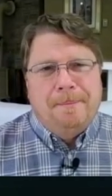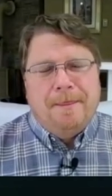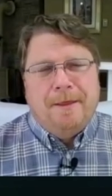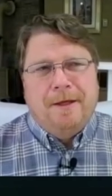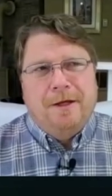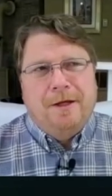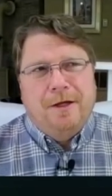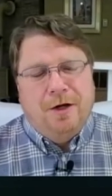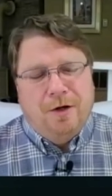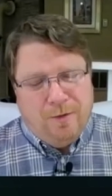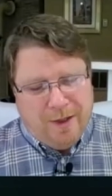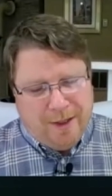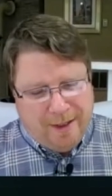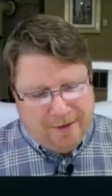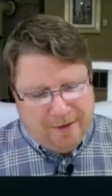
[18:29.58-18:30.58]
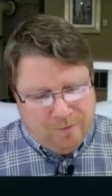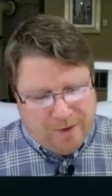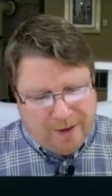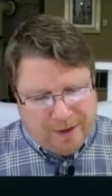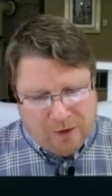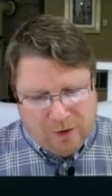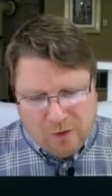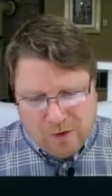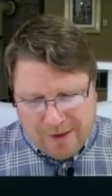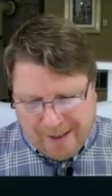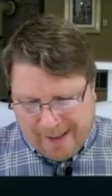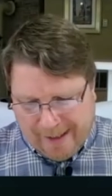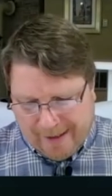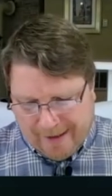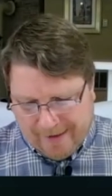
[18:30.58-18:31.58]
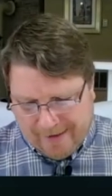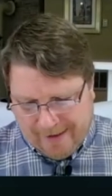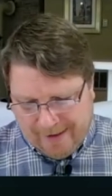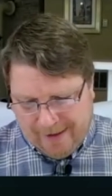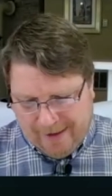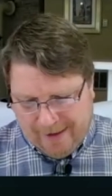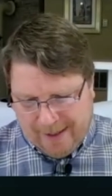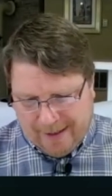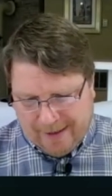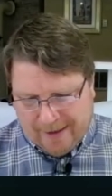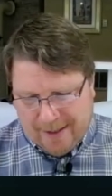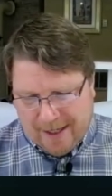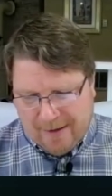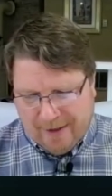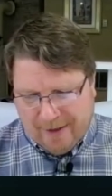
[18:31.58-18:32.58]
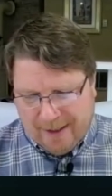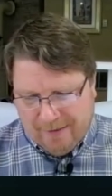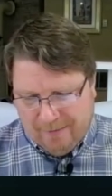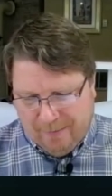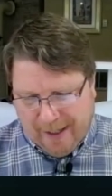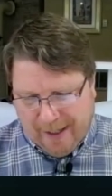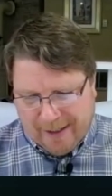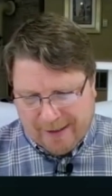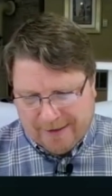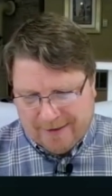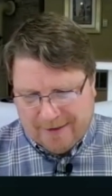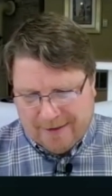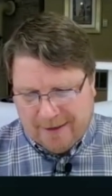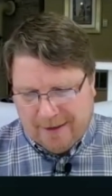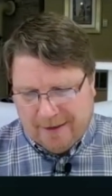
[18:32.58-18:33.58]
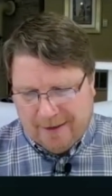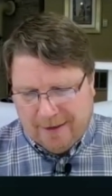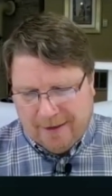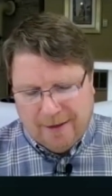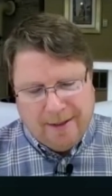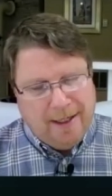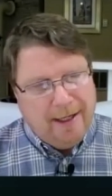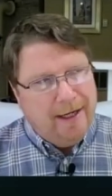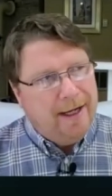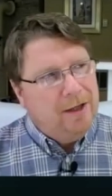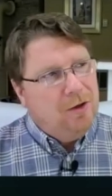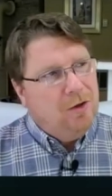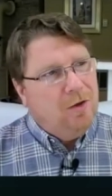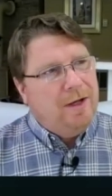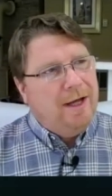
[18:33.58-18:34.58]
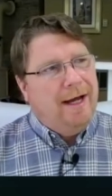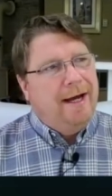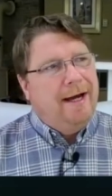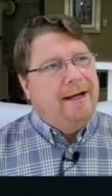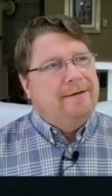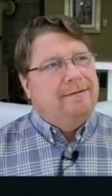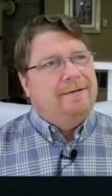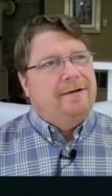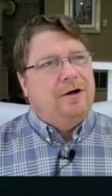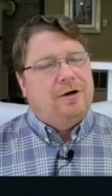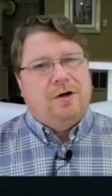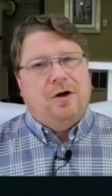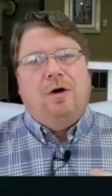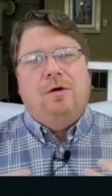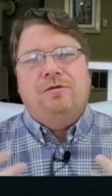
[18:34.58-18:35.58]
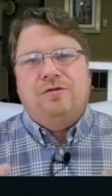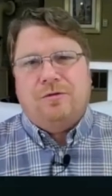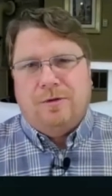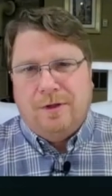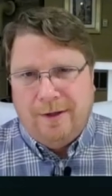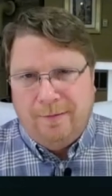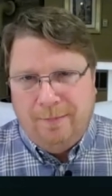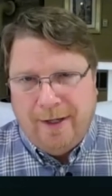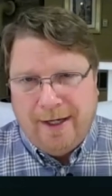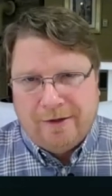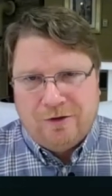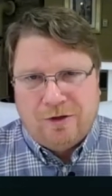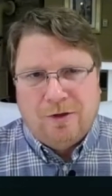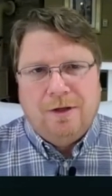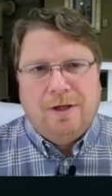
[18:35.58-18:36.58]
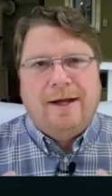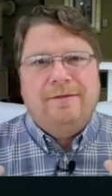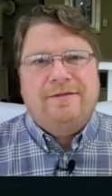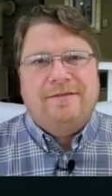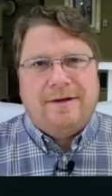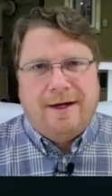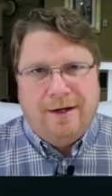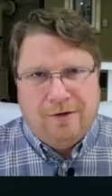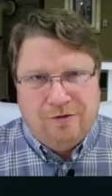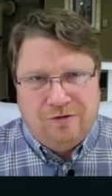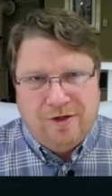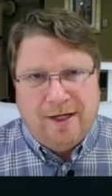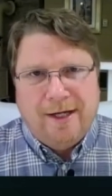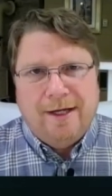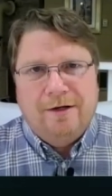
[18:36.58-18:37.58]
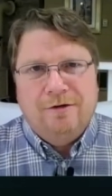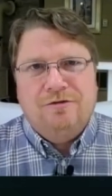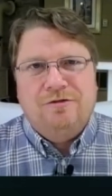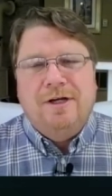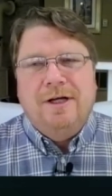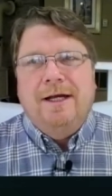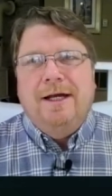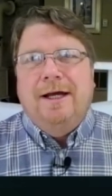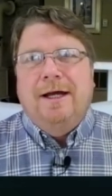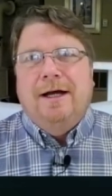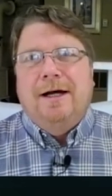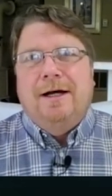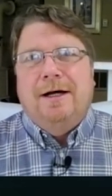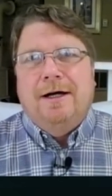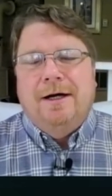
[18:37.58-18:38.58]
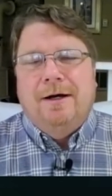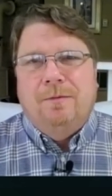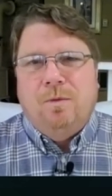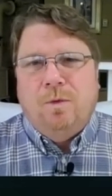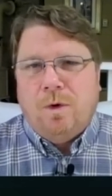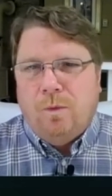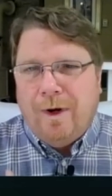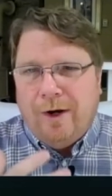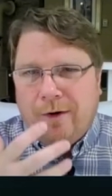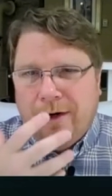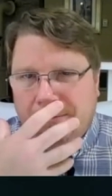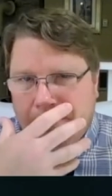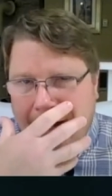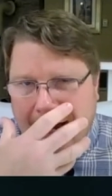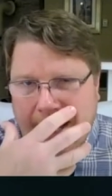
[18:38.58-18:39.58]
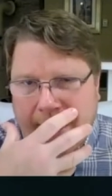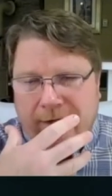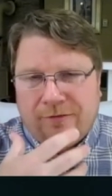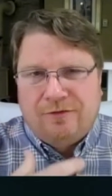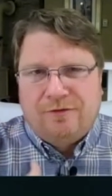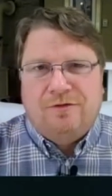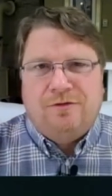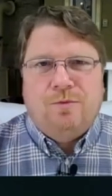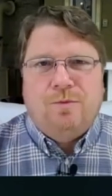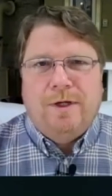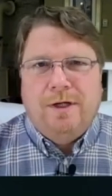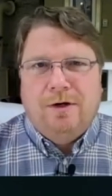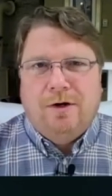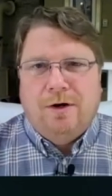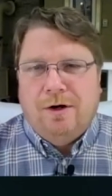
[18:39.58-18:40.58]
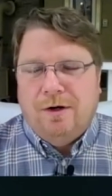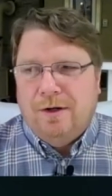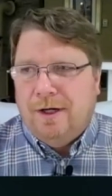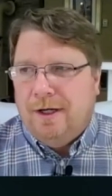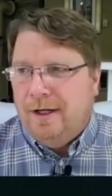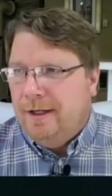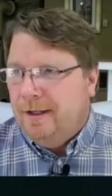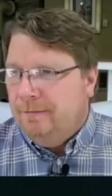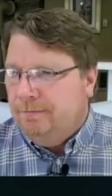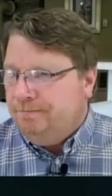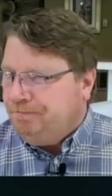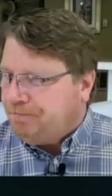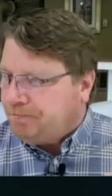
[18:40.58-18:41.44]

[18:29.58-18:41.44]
you know when i when i look at the economic impact uh, and i look at our cultural impact our lifestyle change yeah. um, we're wearing masks we are um,